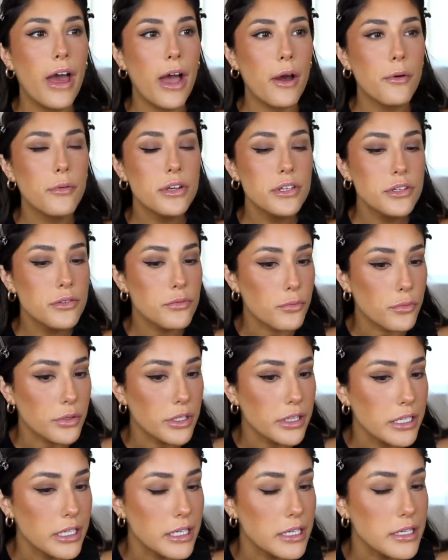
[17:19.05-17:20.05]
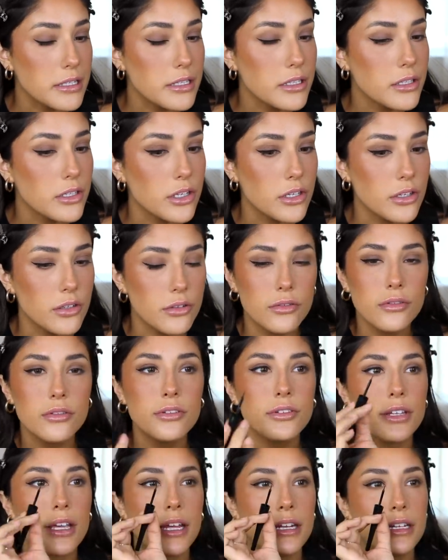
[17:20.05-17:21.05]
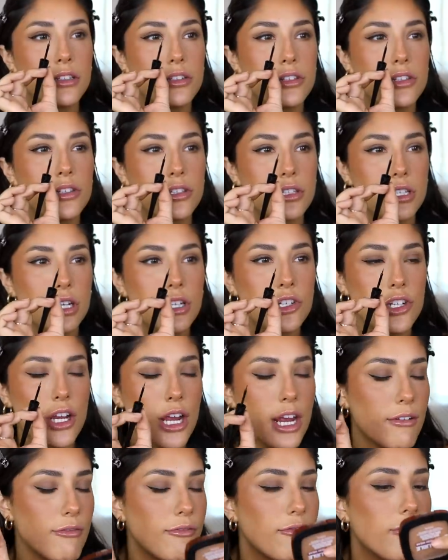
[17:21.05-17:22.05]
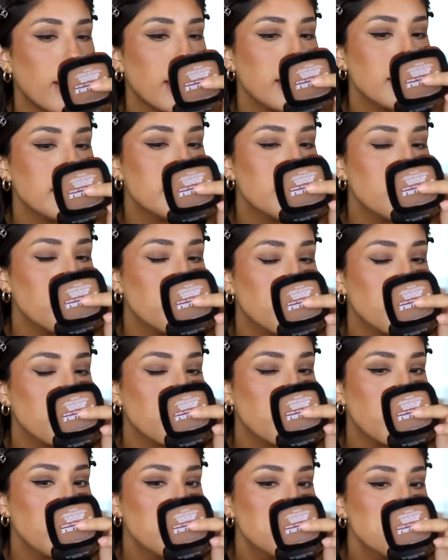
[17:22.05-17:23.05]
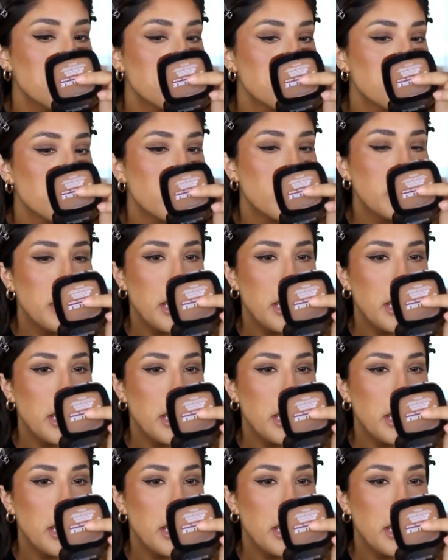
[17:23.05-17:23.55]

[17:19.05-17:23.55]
That was really easy to use, and it's such a fine tip brush